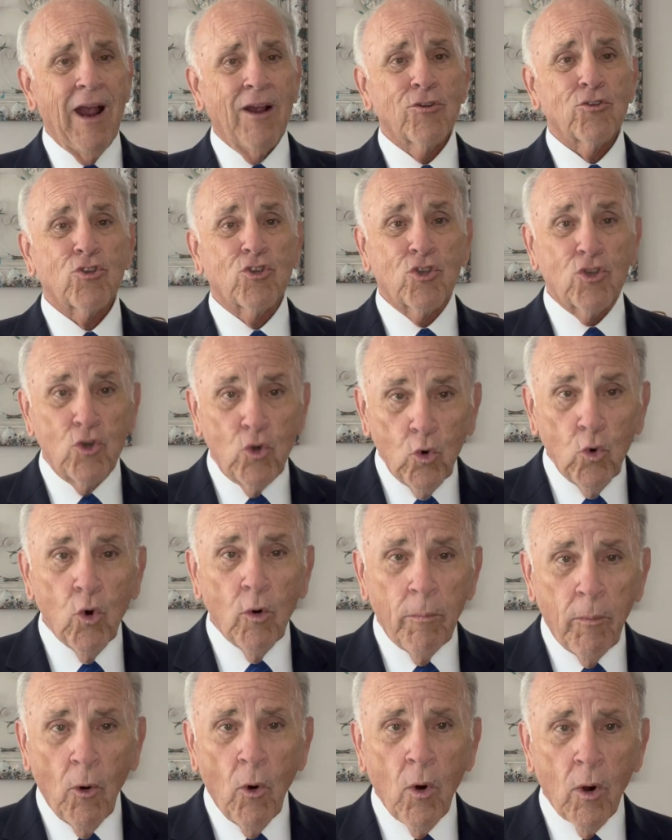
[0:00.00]
School
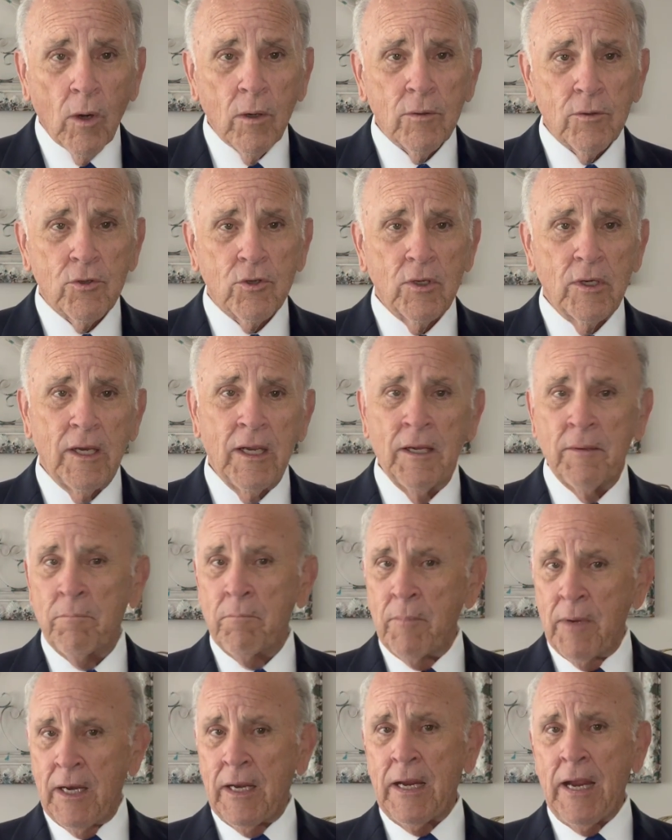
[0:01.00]
boards
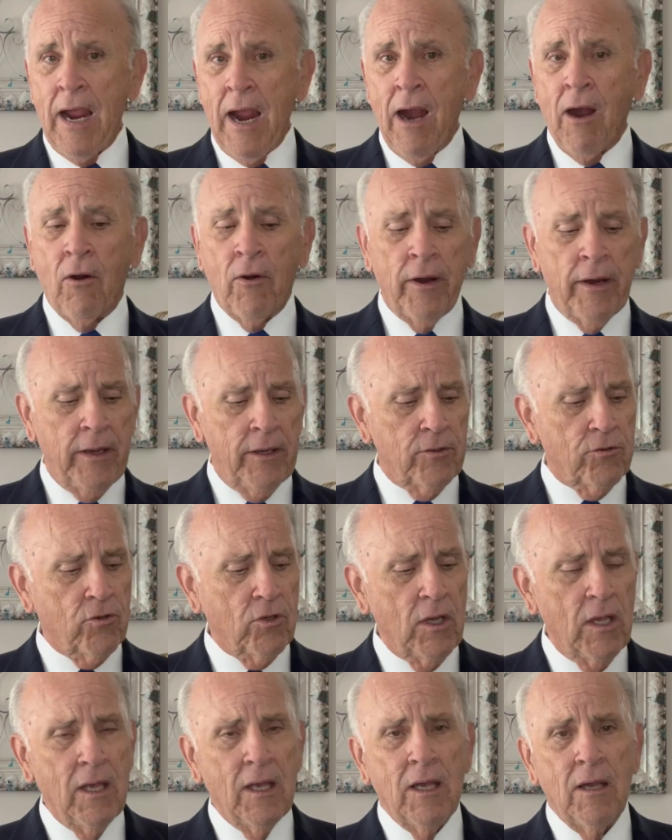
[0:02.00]
in many areas,
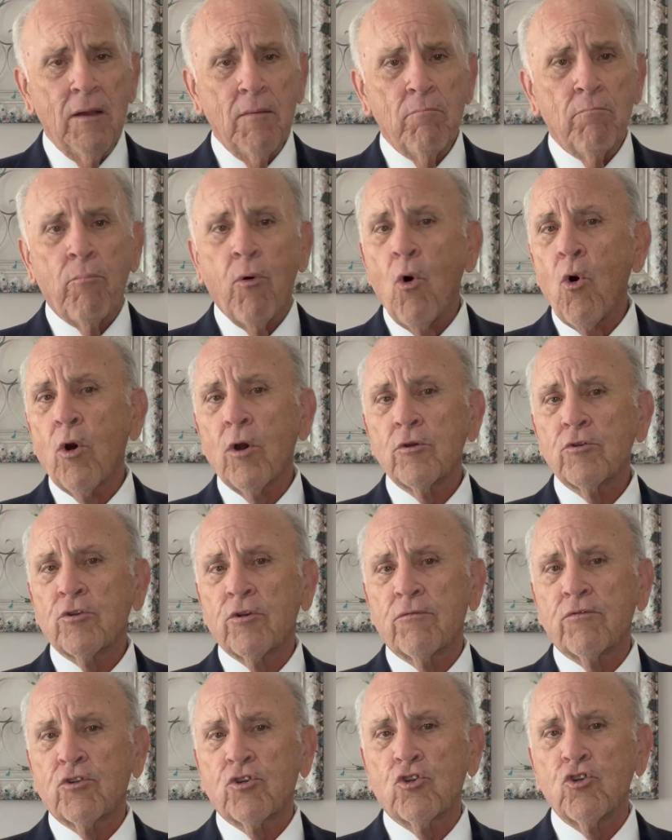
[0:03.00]
boards
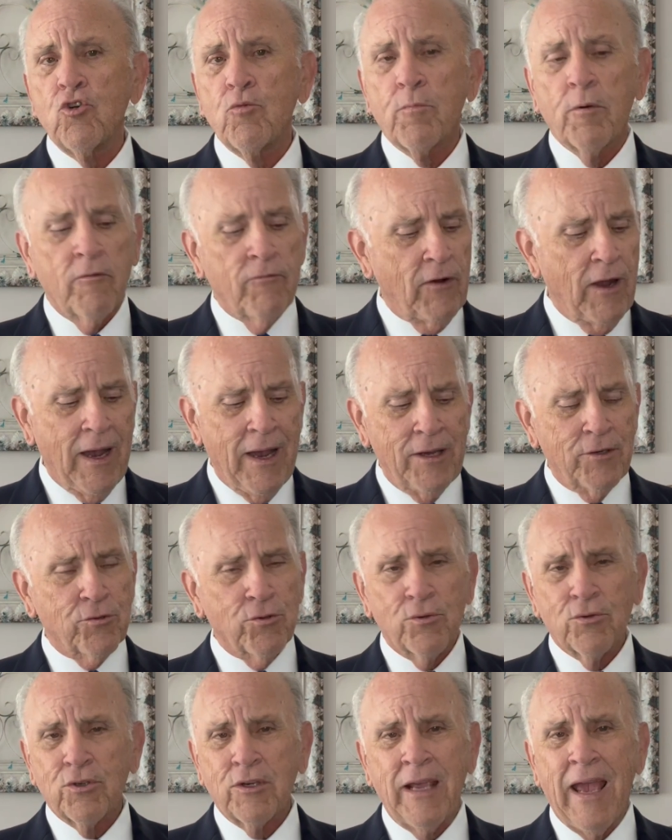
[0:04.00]
of
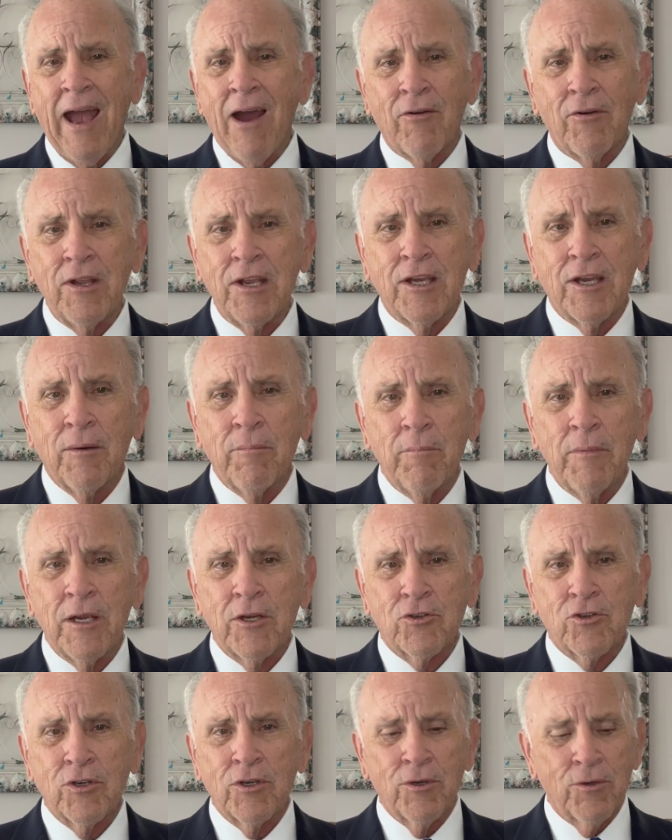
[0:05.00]
supervisors, county
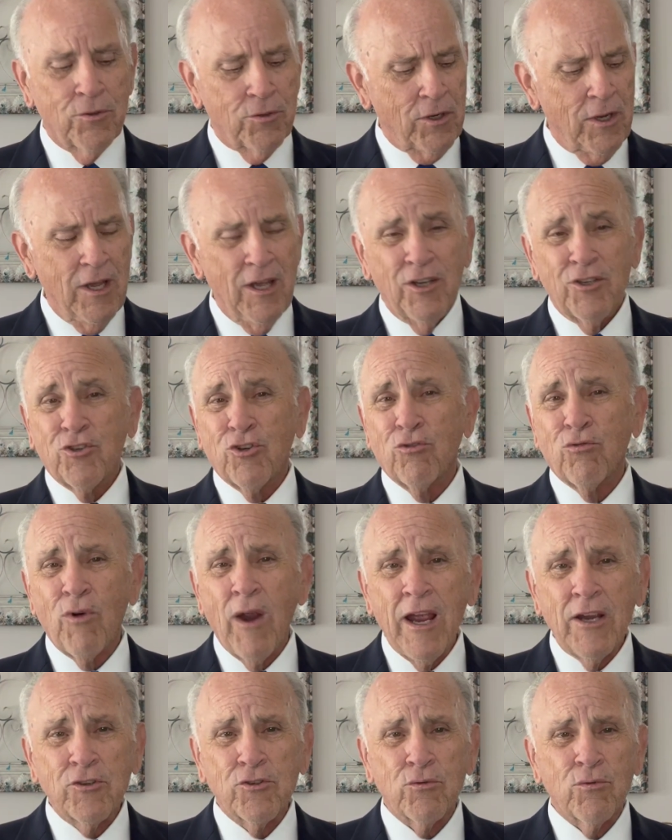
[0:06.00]
commissioners,
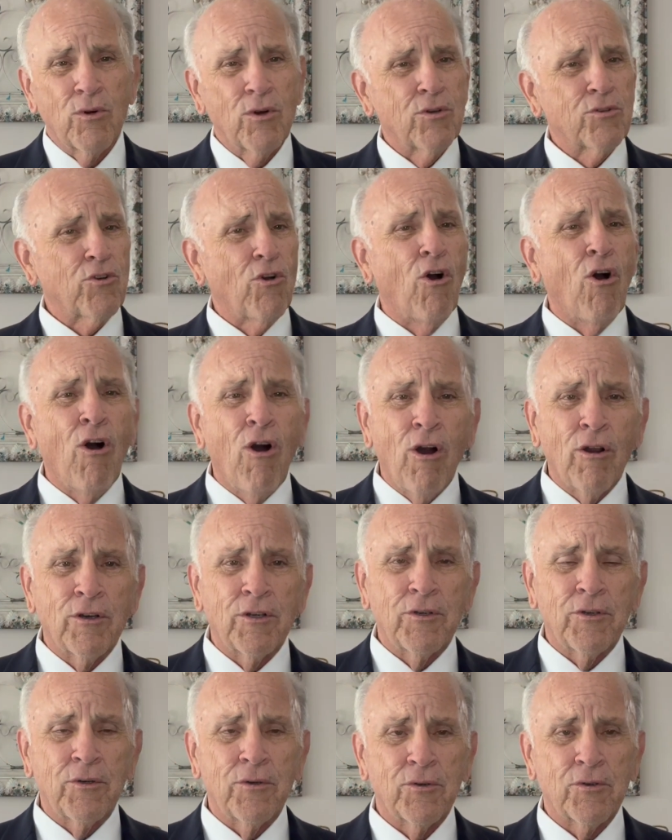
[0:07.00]
treasurers,
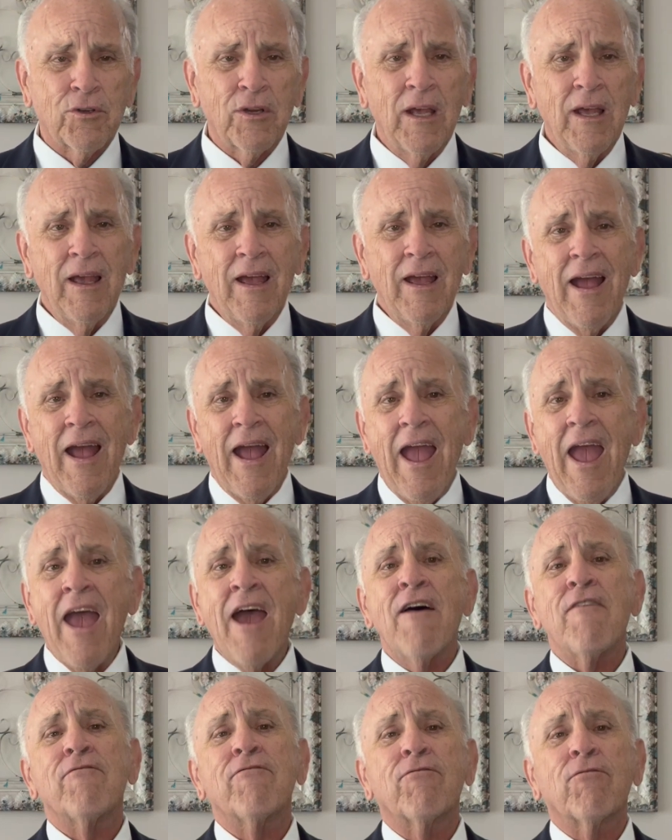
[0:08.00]
auditors,
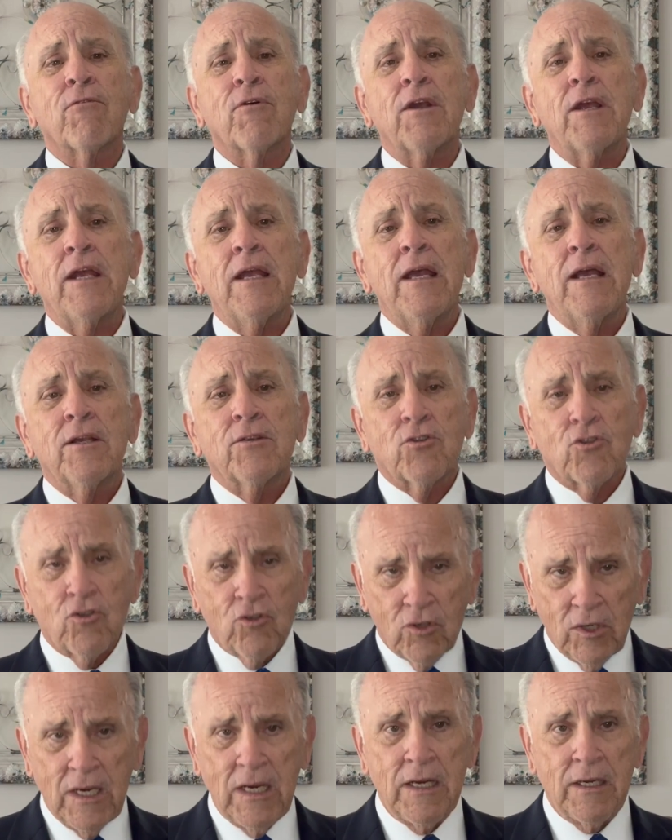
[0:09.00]
every
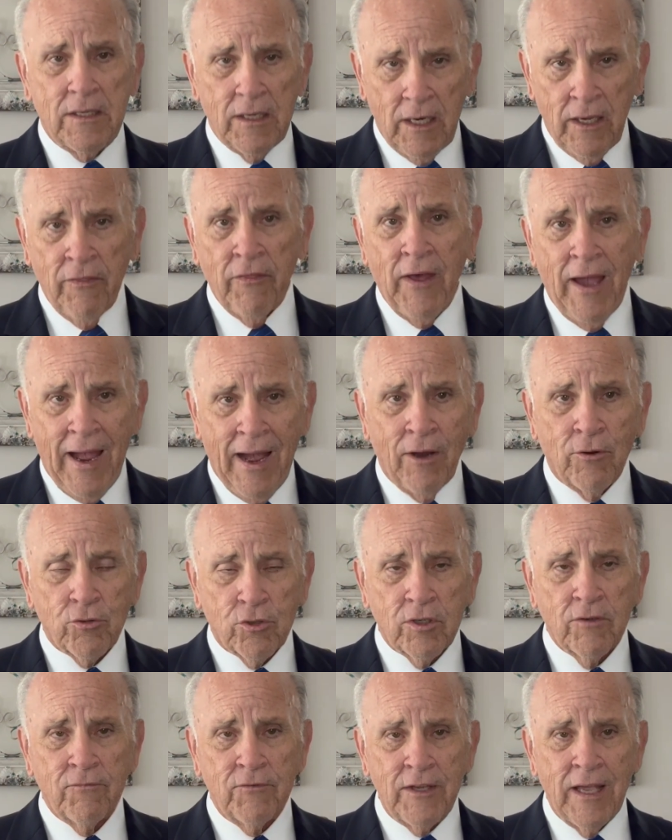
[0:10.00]
seat in the
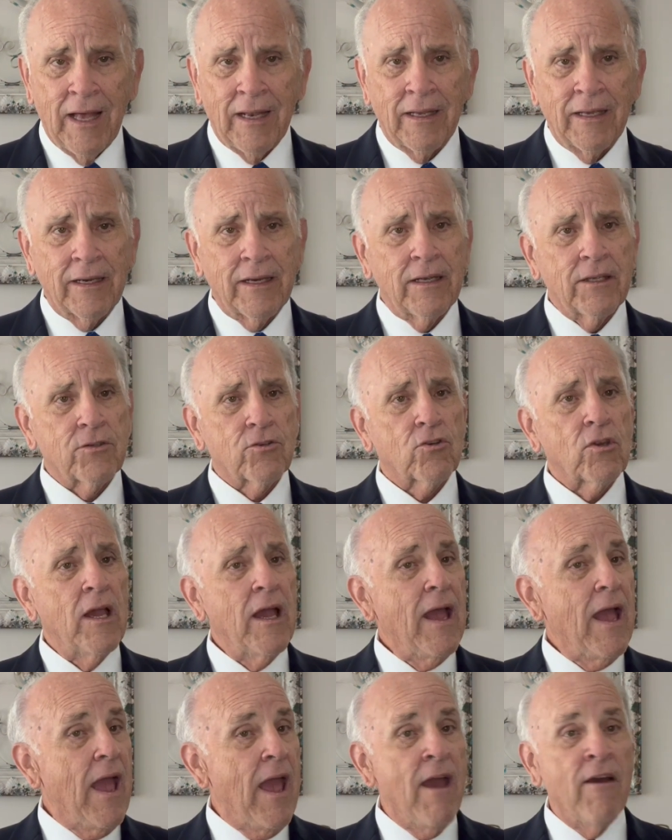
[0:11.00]
House of Delegates
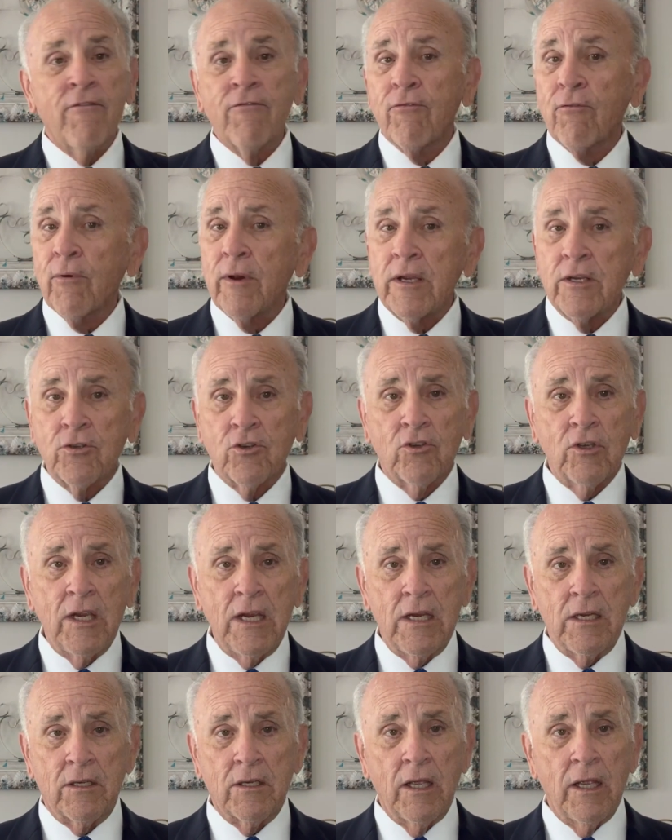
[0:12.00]
every
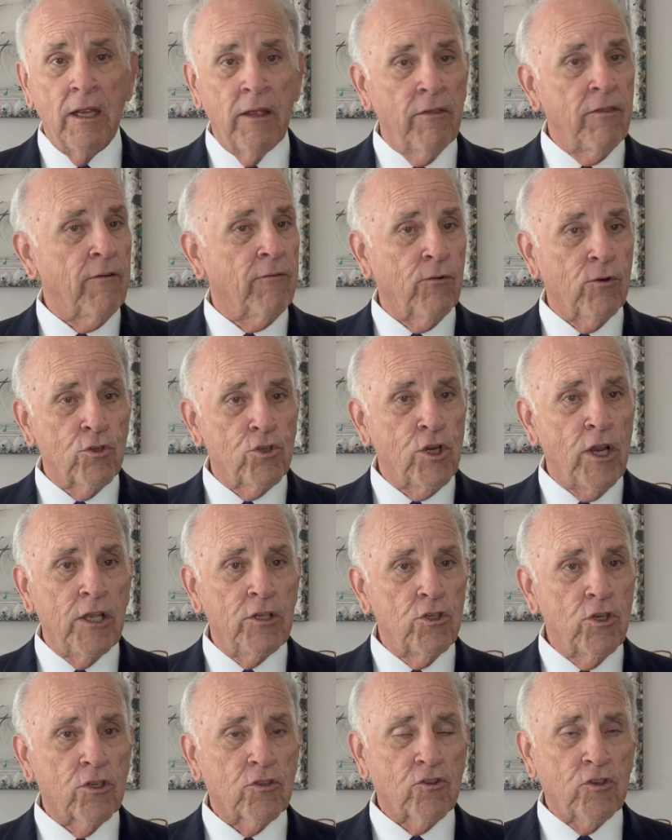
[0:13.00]
seat in the
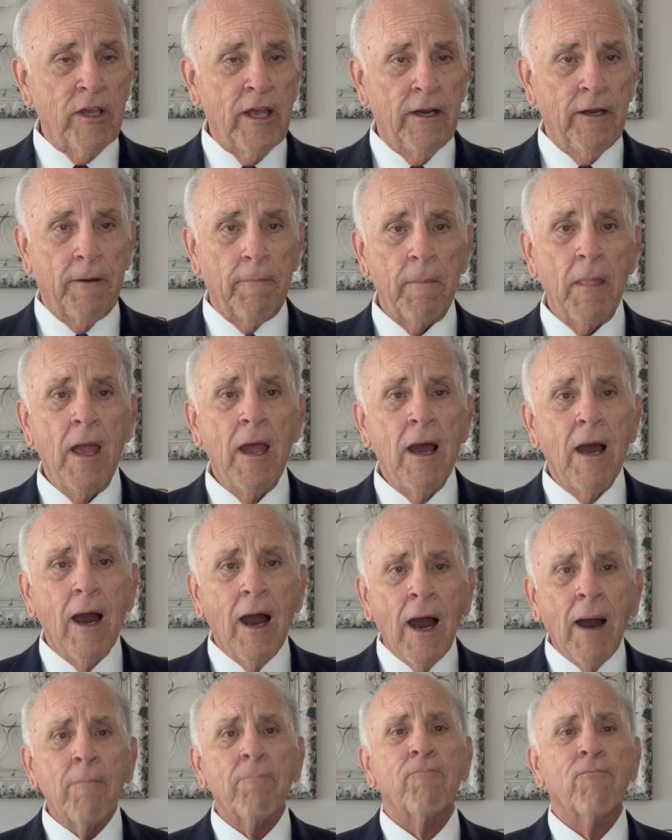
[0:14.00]
Virginia Senate
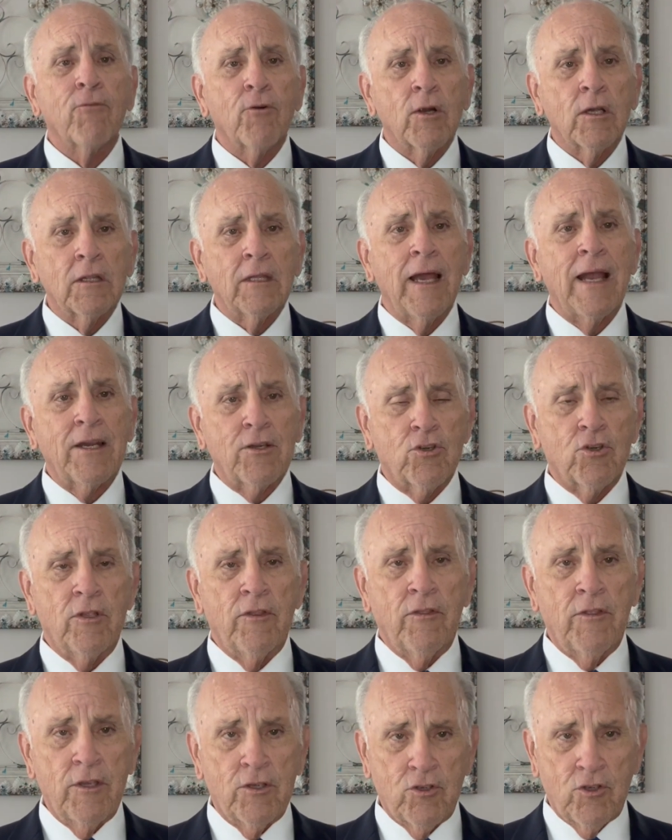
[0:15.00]
up for
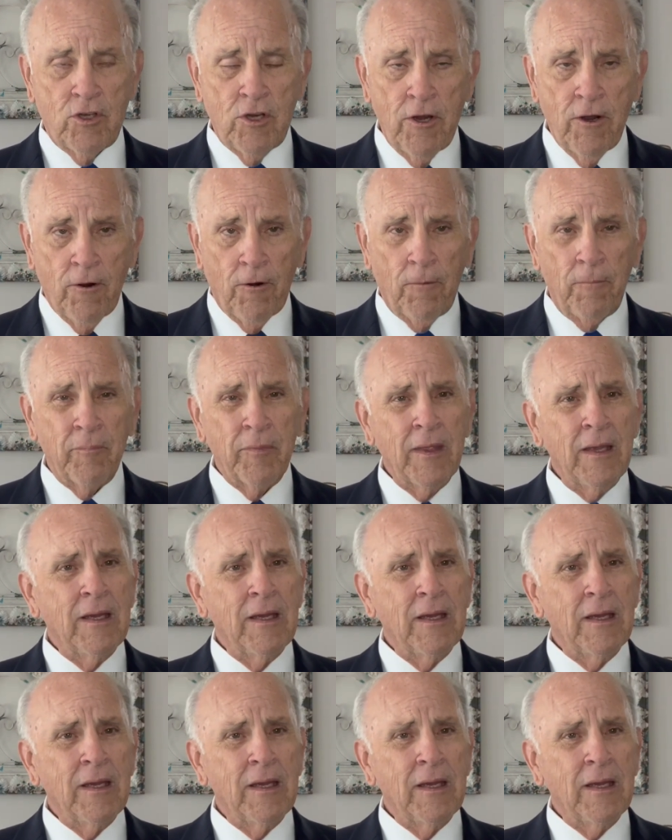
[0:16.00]
election this year.